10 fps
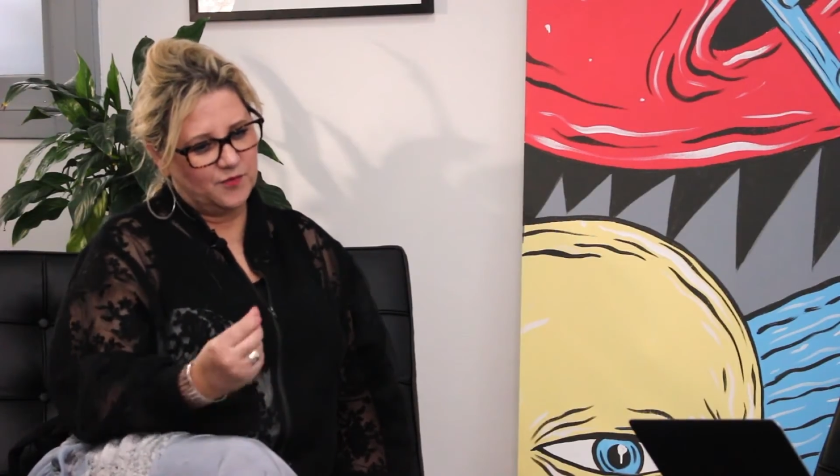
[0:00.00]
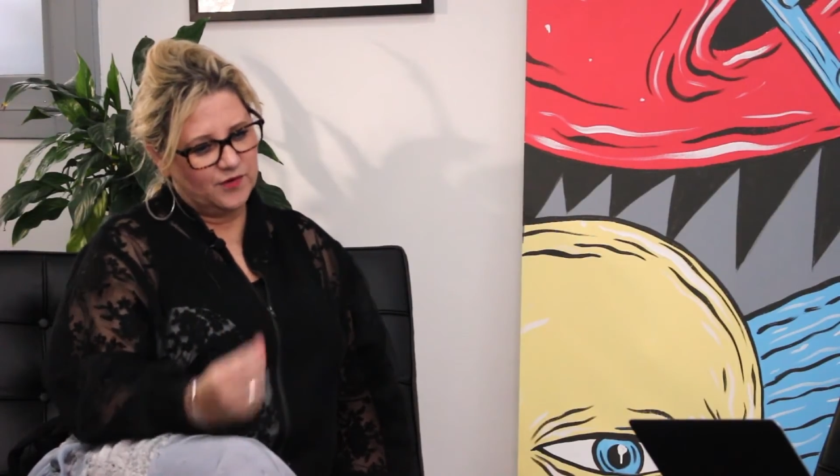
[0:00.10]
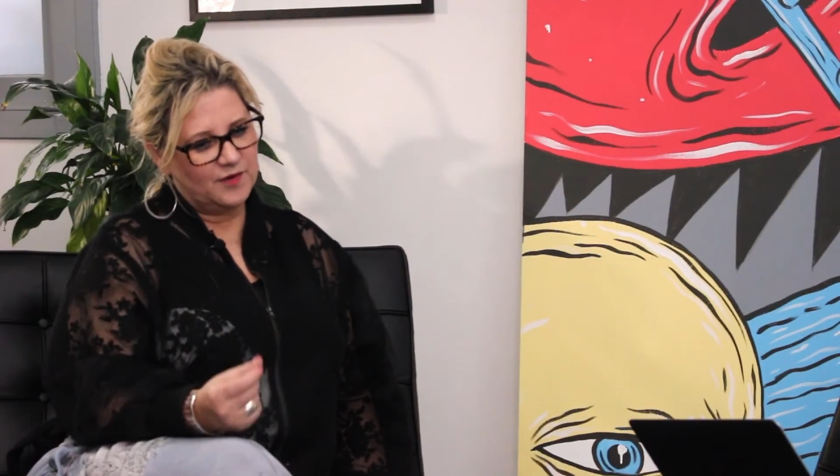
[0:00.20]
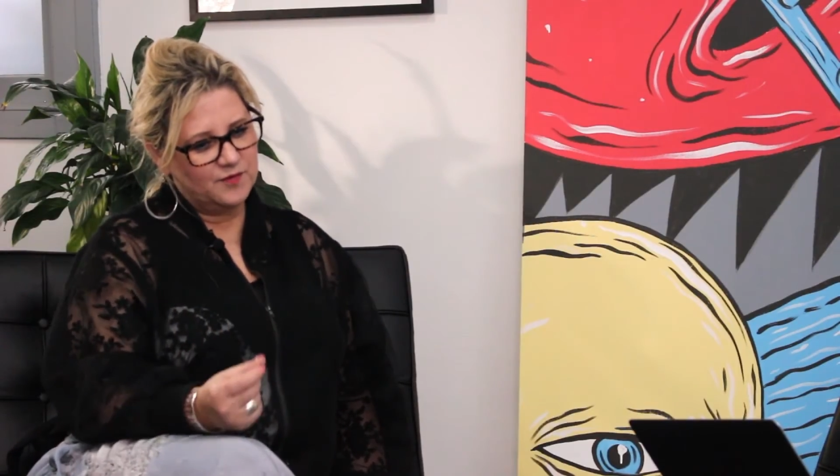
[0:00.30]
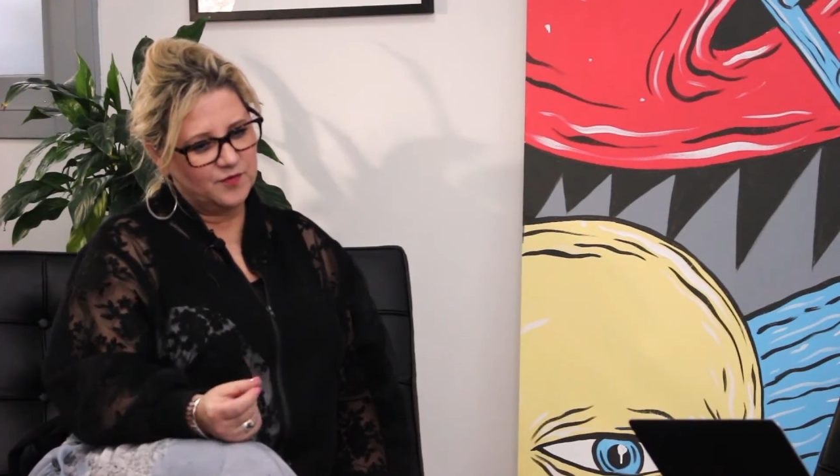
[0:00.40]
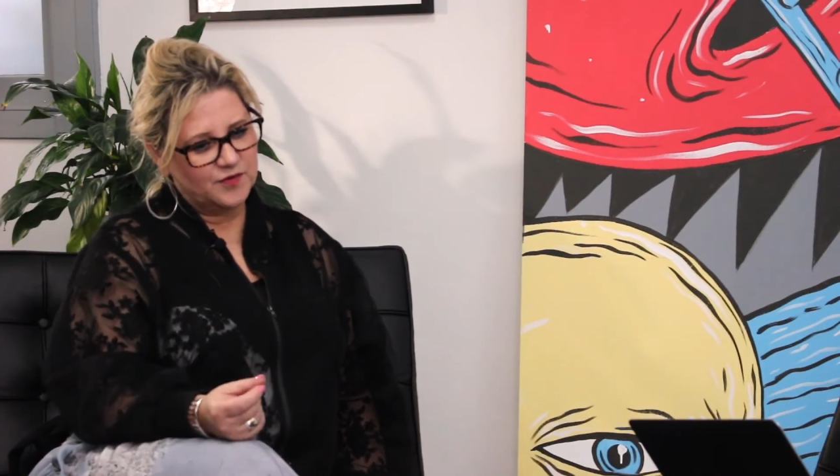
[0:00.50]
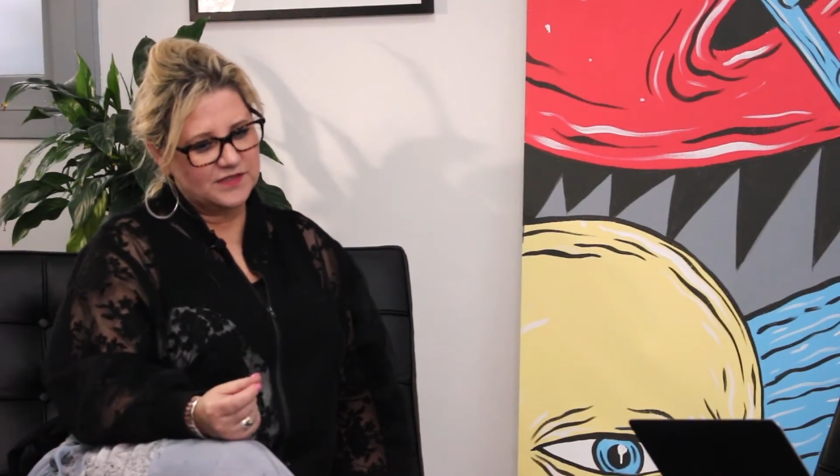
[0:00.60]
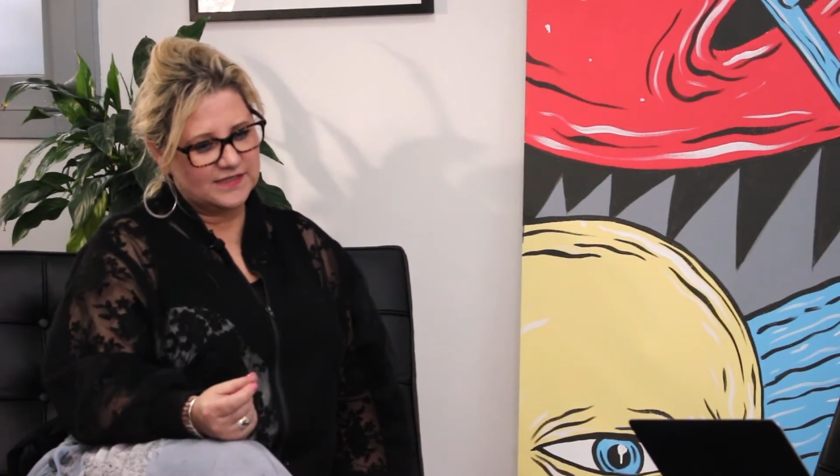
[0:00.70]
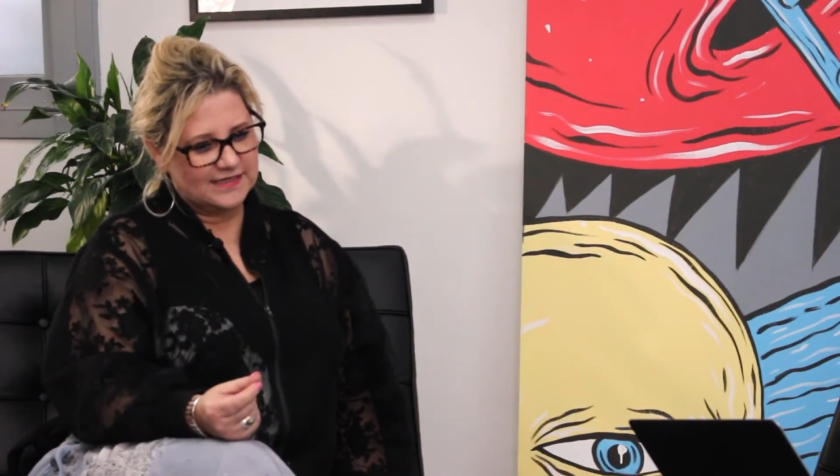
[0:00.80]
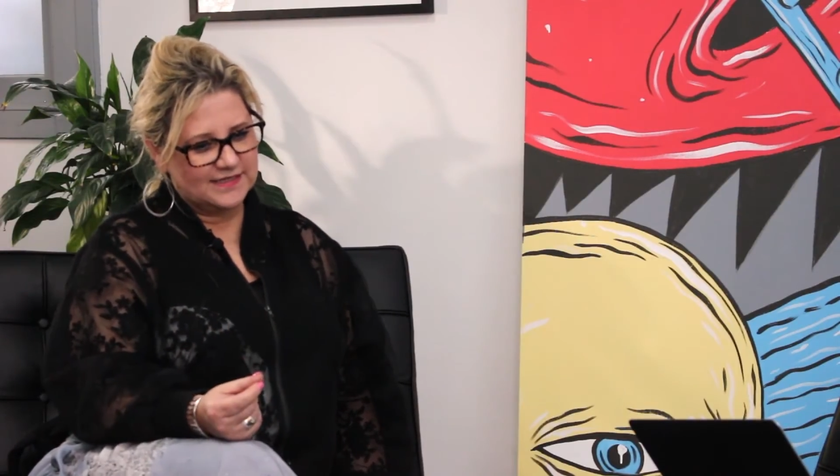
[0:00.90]
What I would
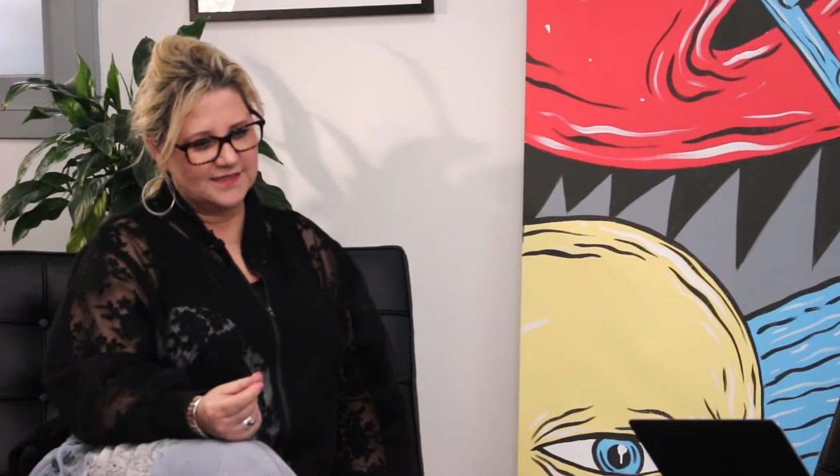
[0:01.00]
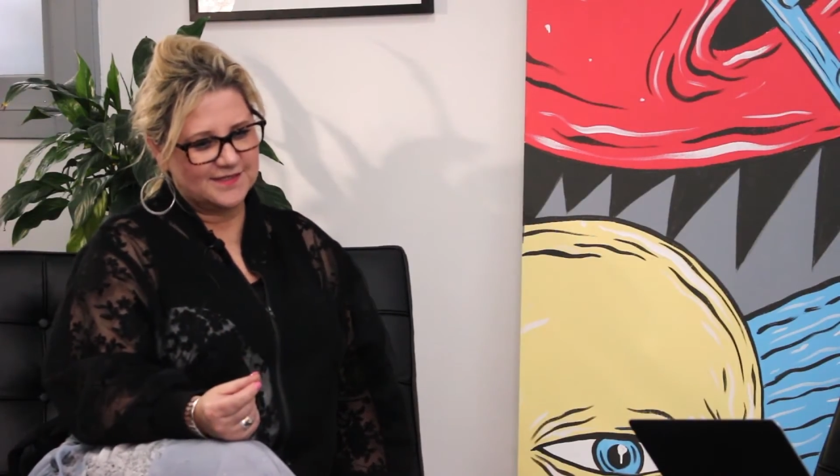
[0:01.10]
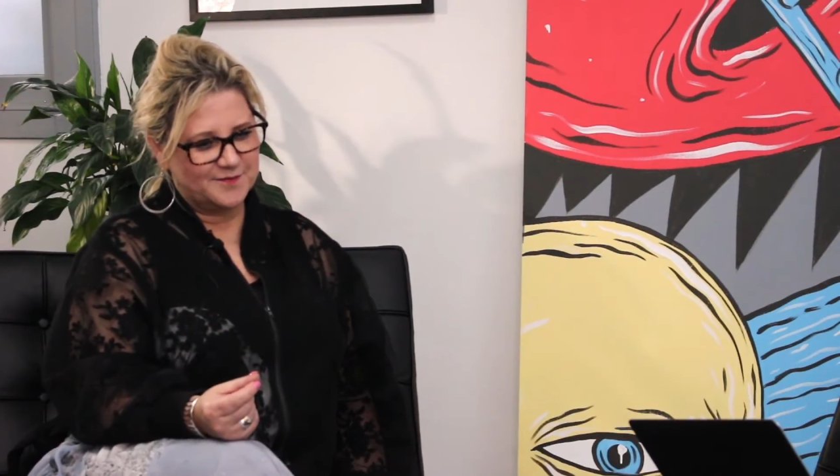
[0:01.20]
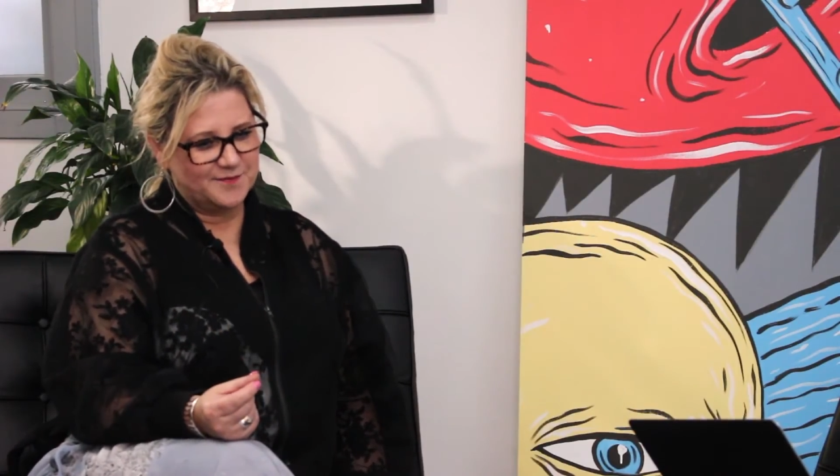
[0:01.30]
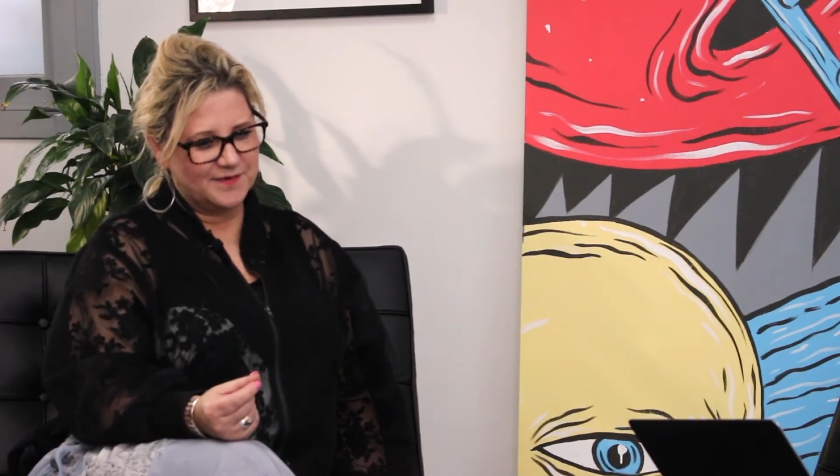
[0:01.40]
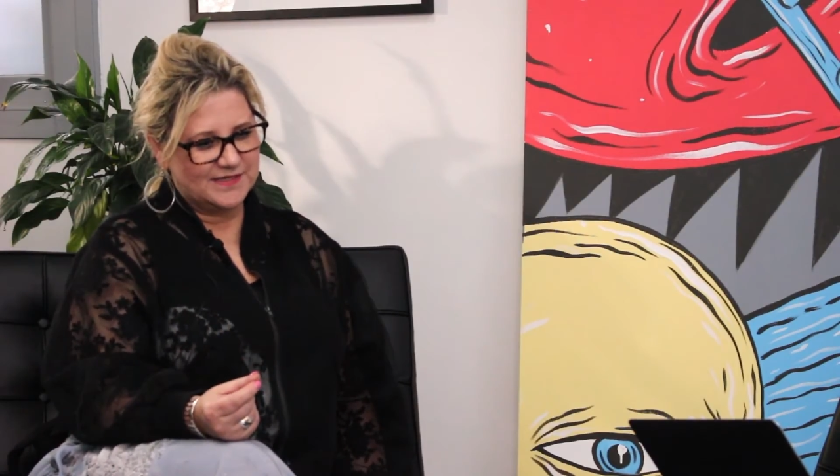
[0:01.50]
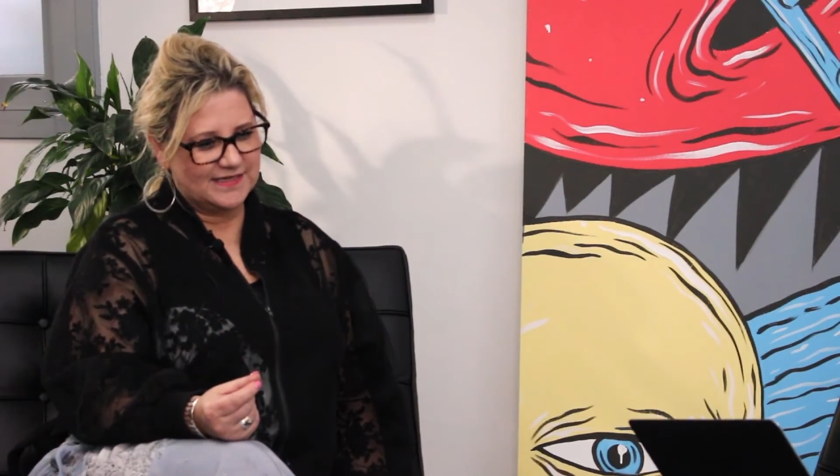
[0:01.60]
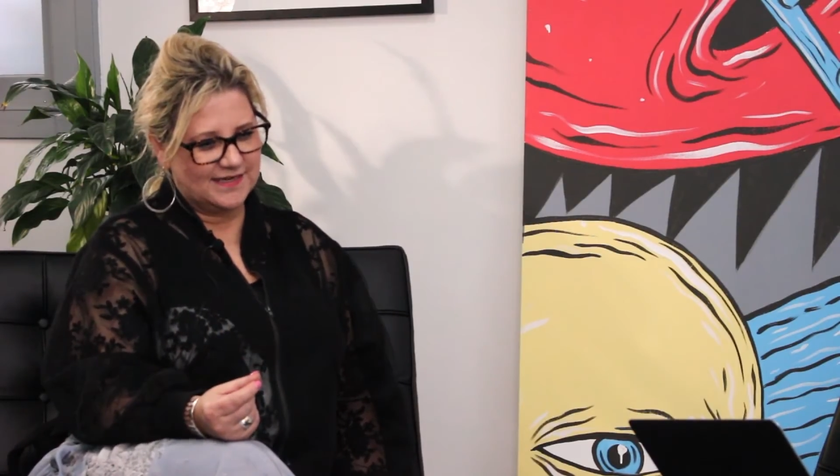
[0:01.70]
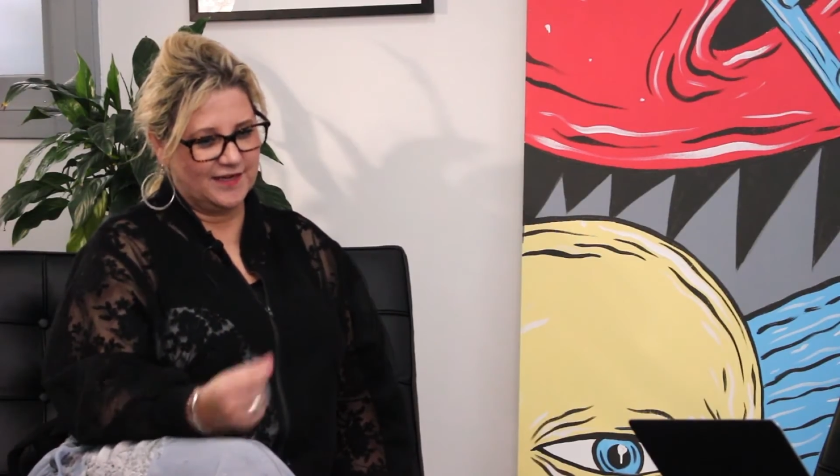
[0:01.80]
want to say to somebody,